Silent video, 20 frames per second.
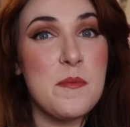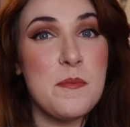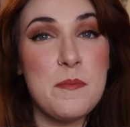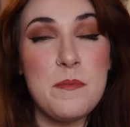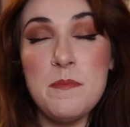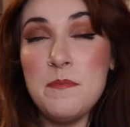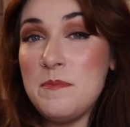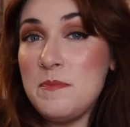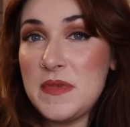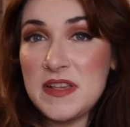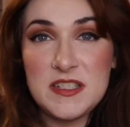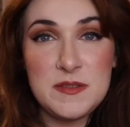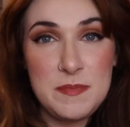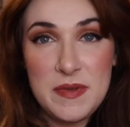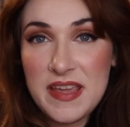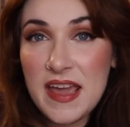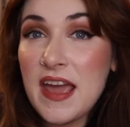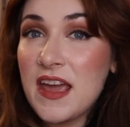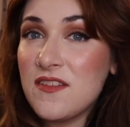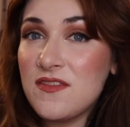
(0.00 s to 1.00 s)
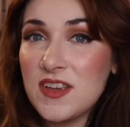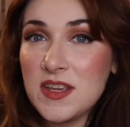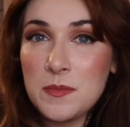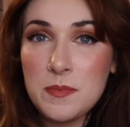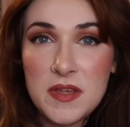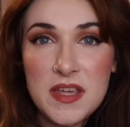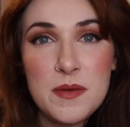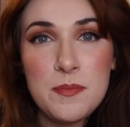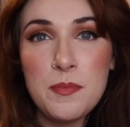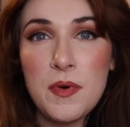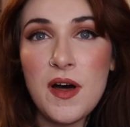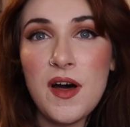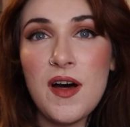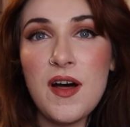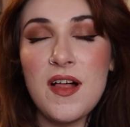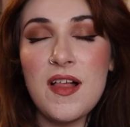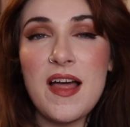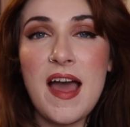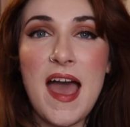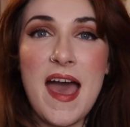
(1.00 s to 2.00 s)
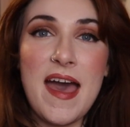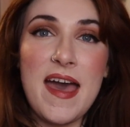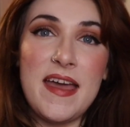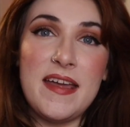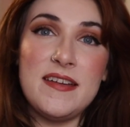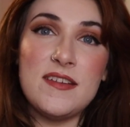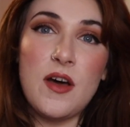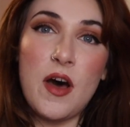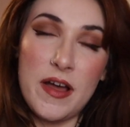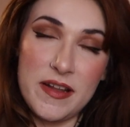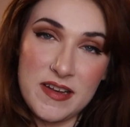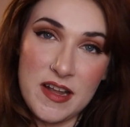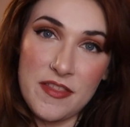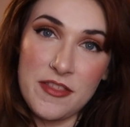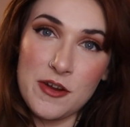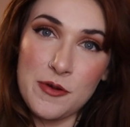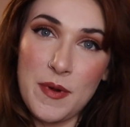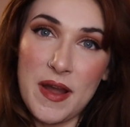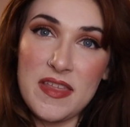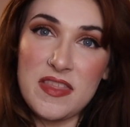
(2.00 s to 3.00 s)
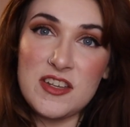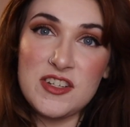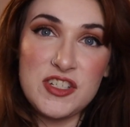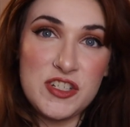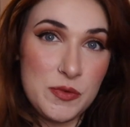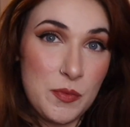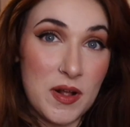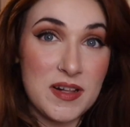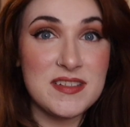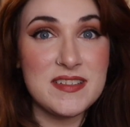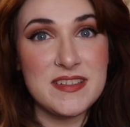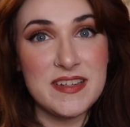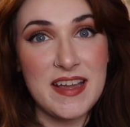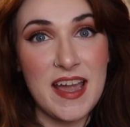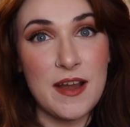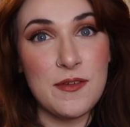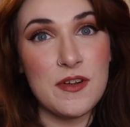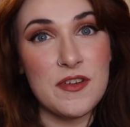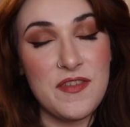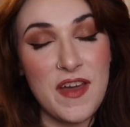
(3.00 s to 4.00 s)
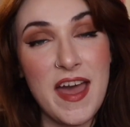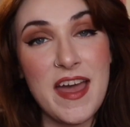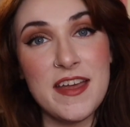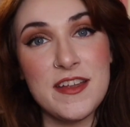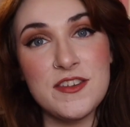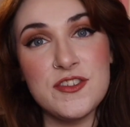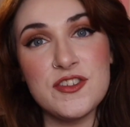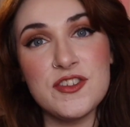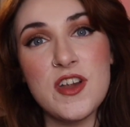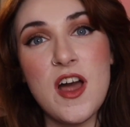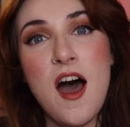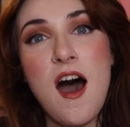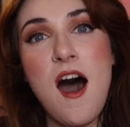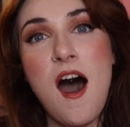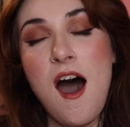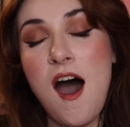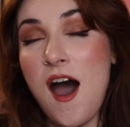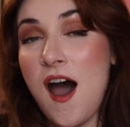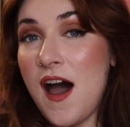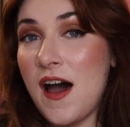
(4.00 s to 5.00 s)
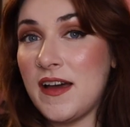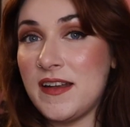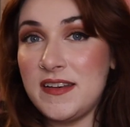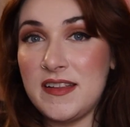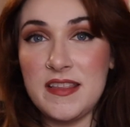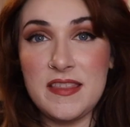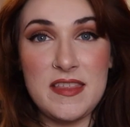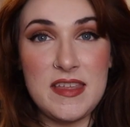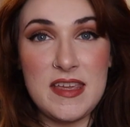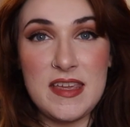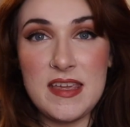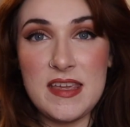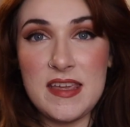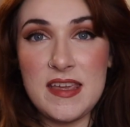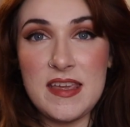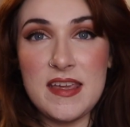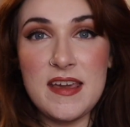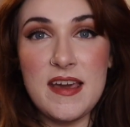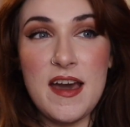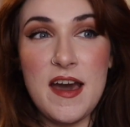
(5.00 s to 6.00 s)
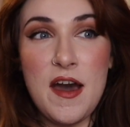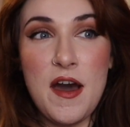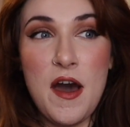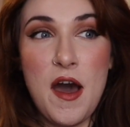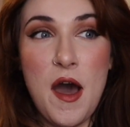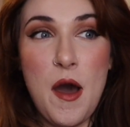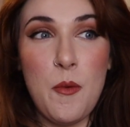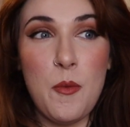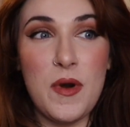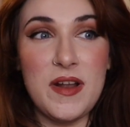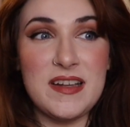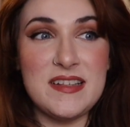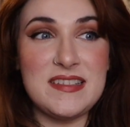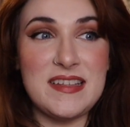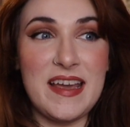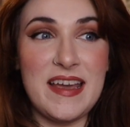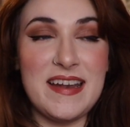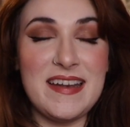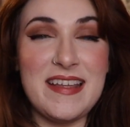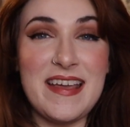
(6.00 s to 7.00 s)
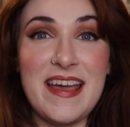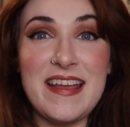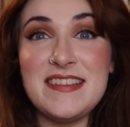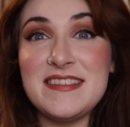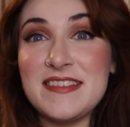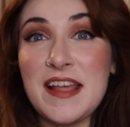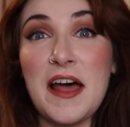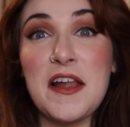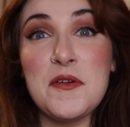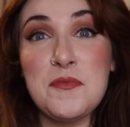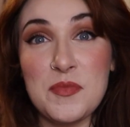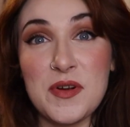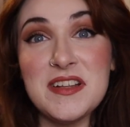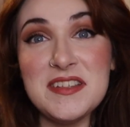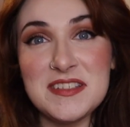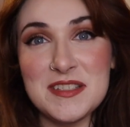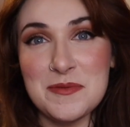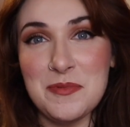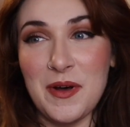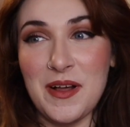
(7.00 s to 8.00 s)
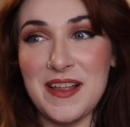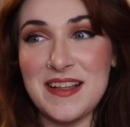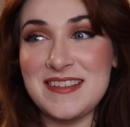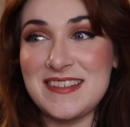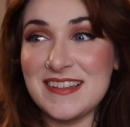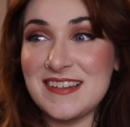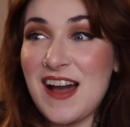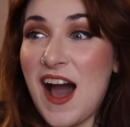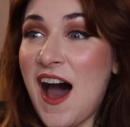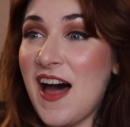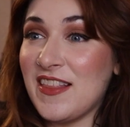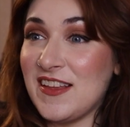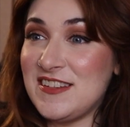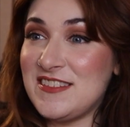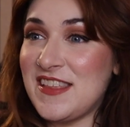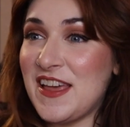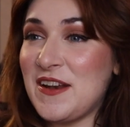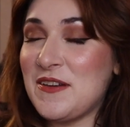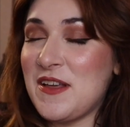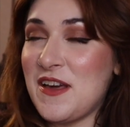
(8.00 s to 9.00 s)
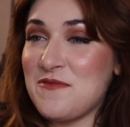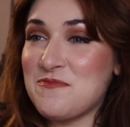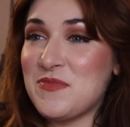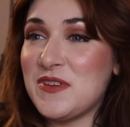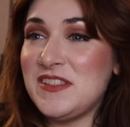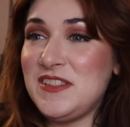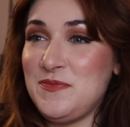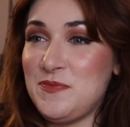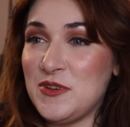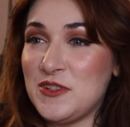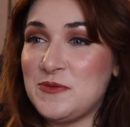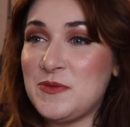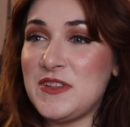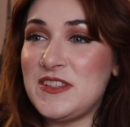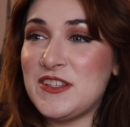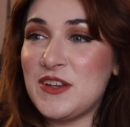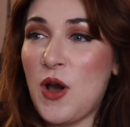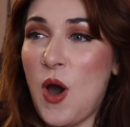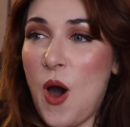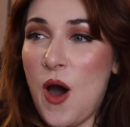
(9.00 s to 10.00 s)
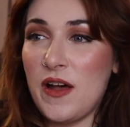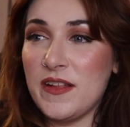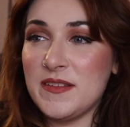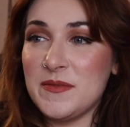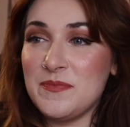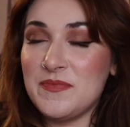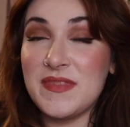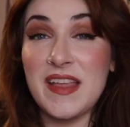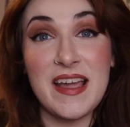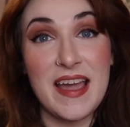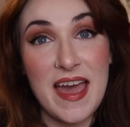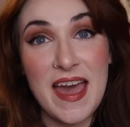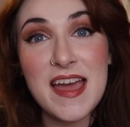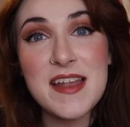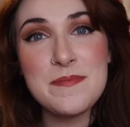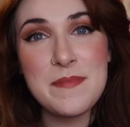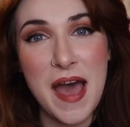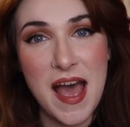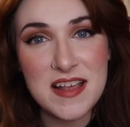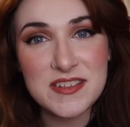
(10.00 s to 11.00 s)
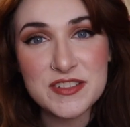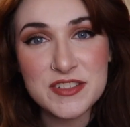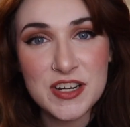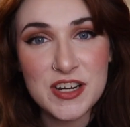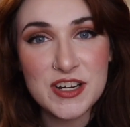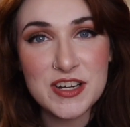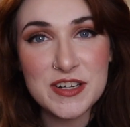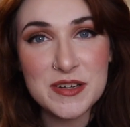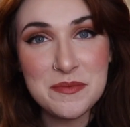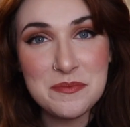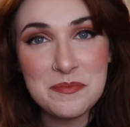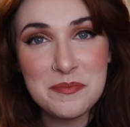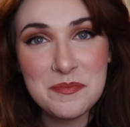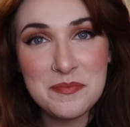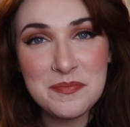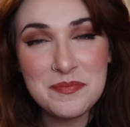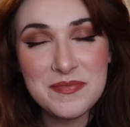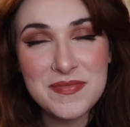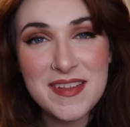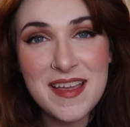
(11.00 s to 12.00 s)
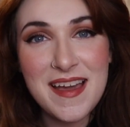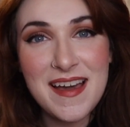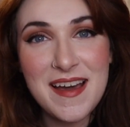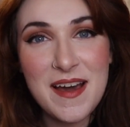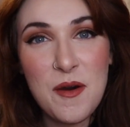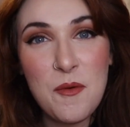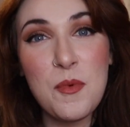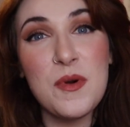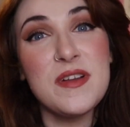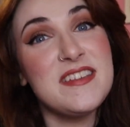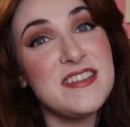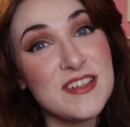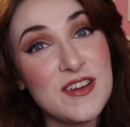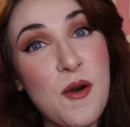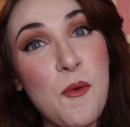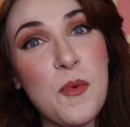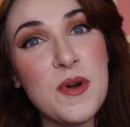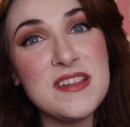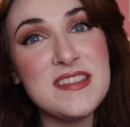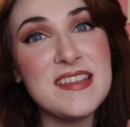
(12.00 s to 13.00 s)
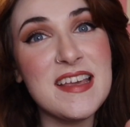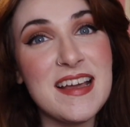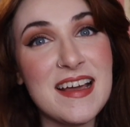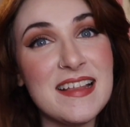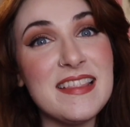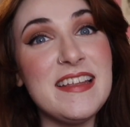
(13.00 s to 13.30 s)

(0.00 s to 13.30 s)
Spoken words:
misbehaving people. And another way that she wants to get revenge on the, what is it? It's not a principal. It's in college. They don't have principals. What's it called? Like a headmaster? what's like a